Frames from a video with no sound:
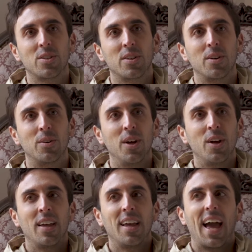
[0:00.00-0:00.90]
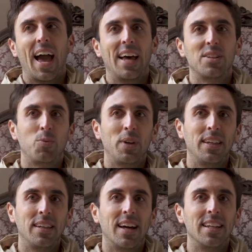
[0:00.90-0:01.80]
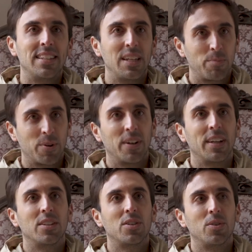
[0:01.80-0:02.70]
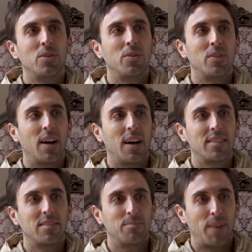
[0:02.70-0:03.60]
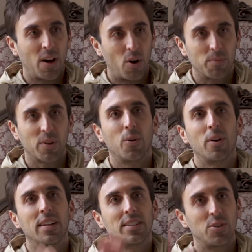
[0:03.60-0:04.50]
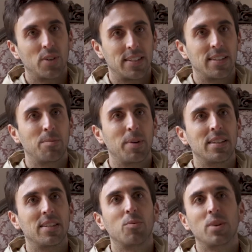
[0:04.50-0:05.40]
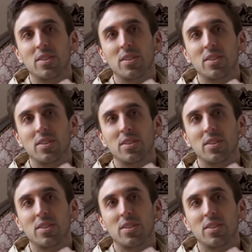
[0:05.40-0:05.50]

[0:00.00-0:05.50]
So as we got deeper into uh, my home recordings and Jesse's pieces, we